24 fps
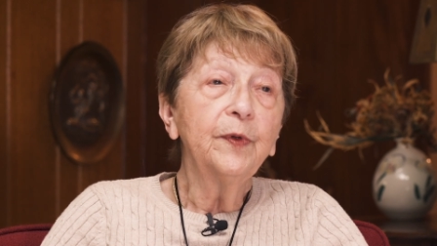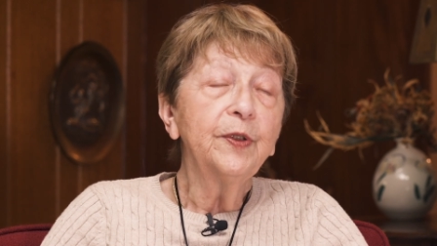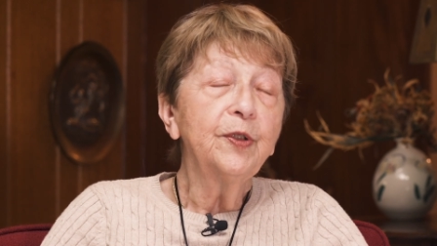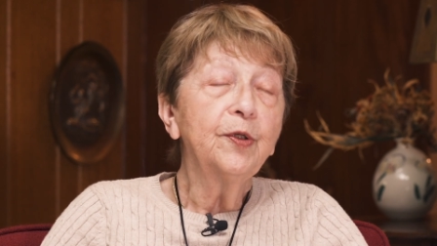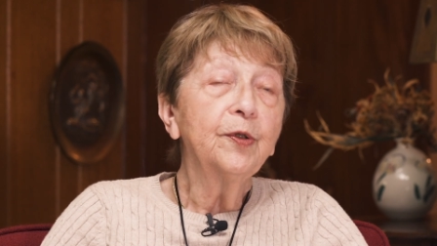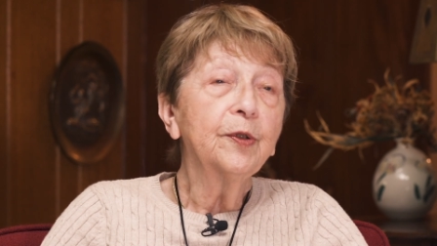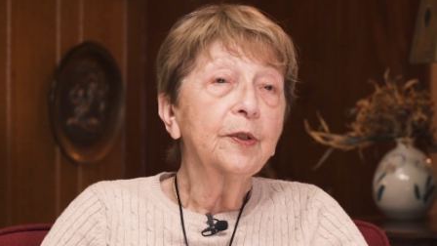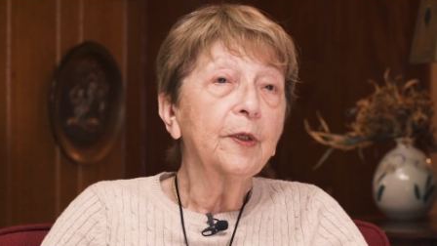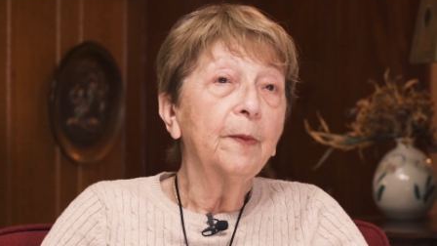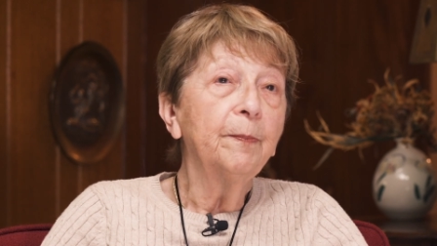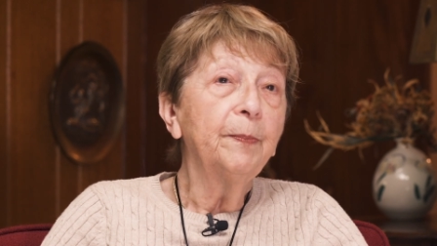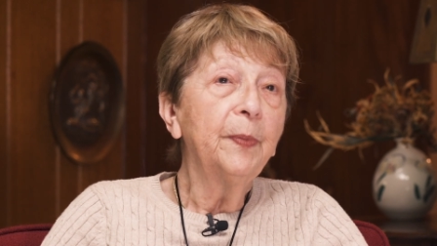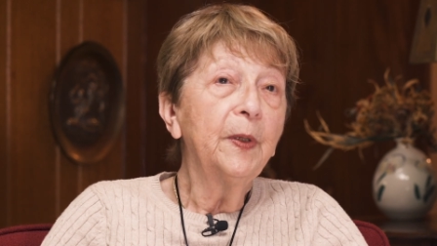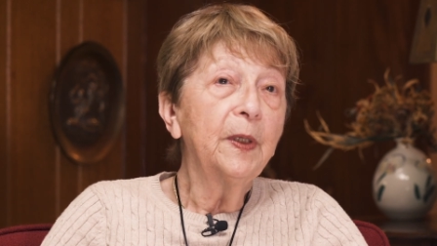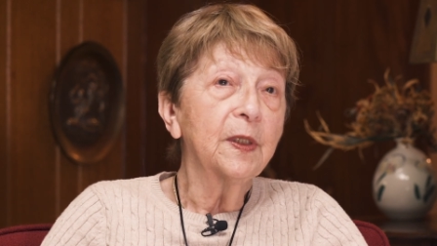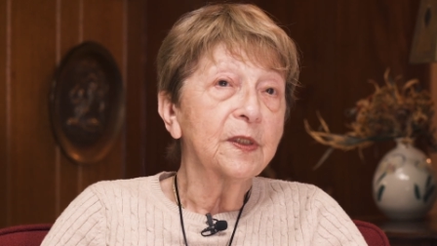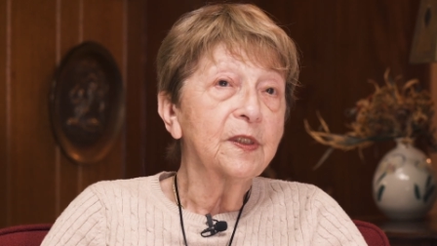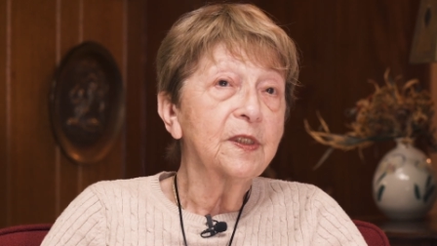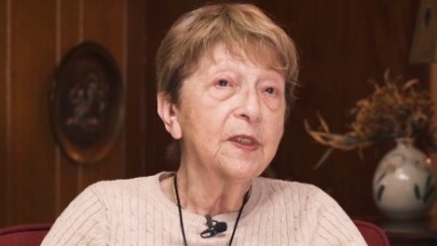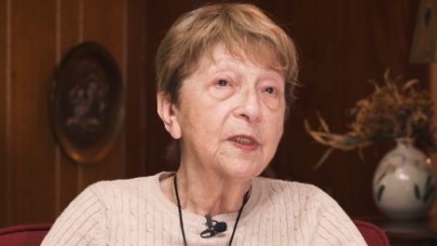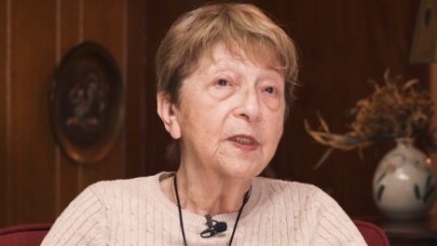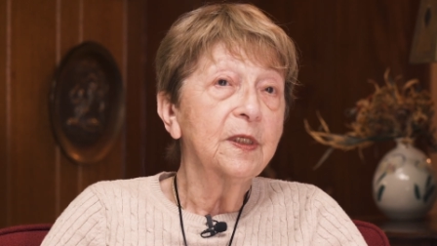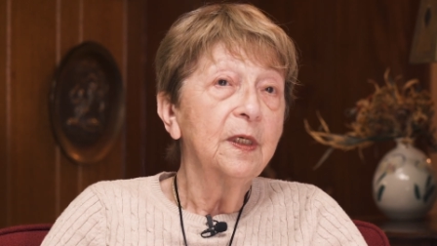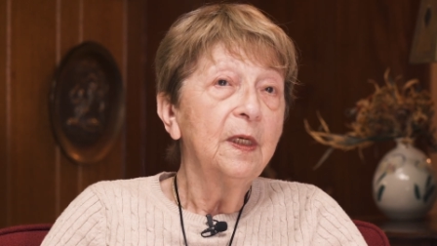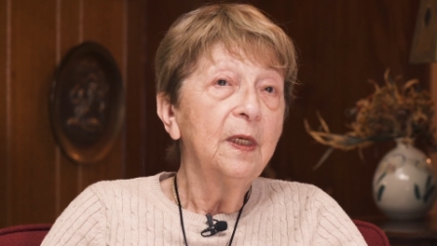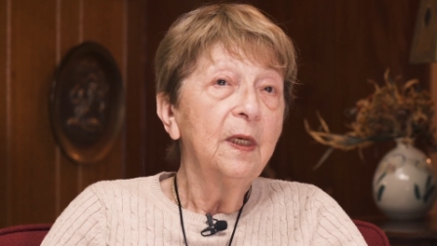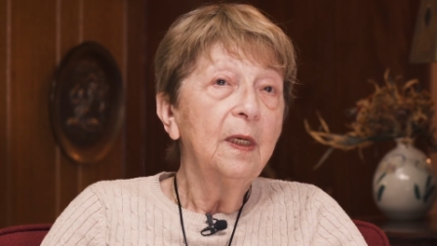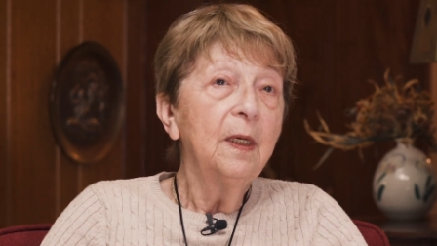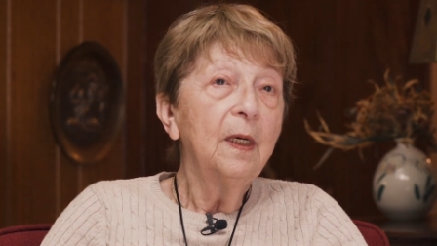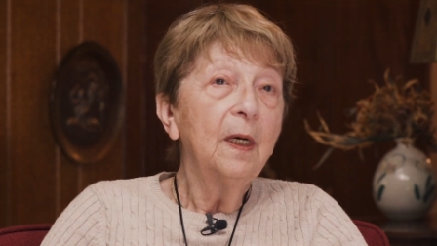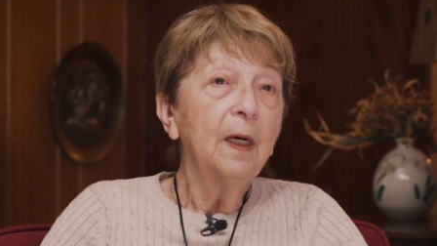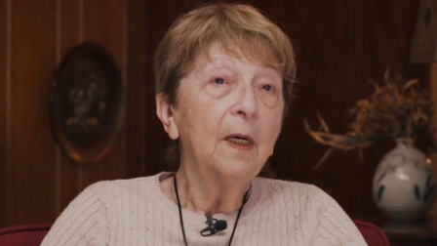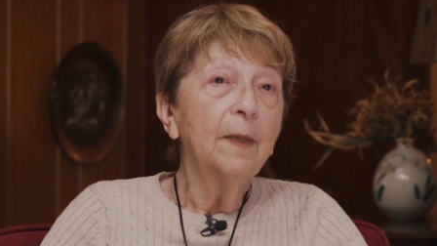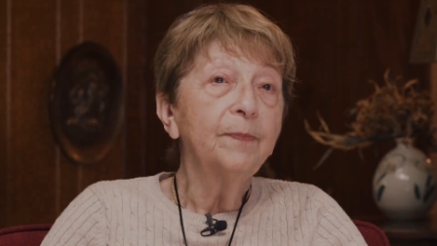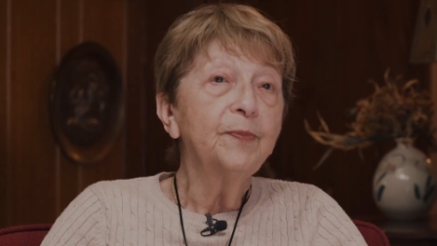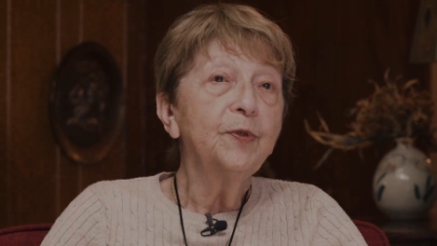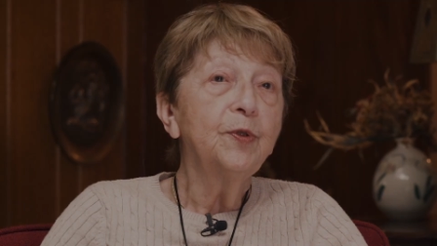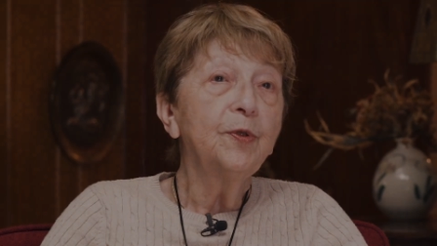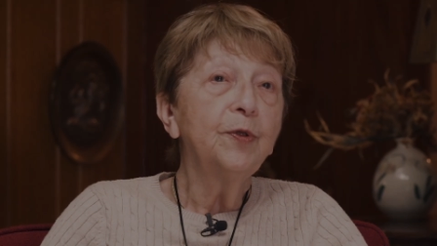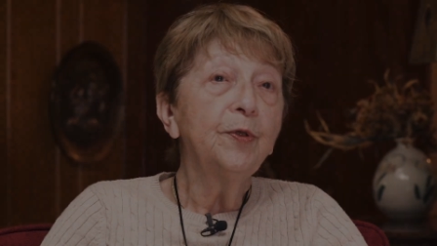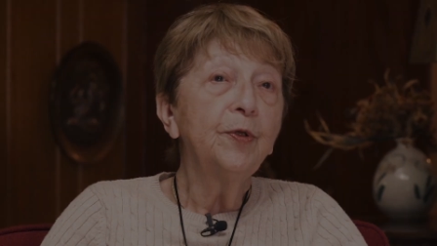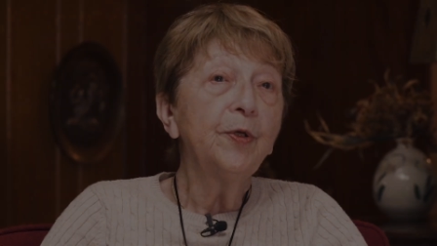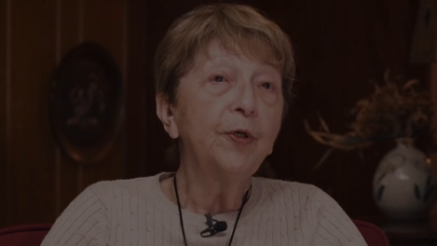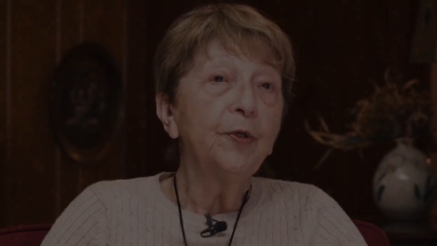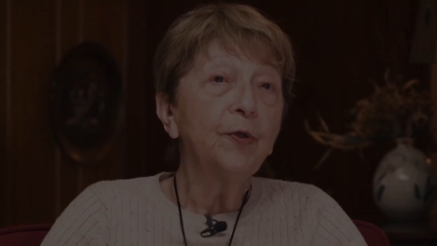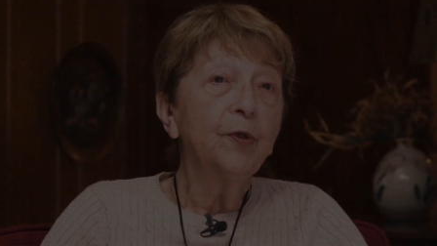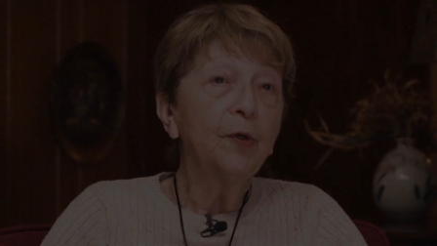we took a bus up to New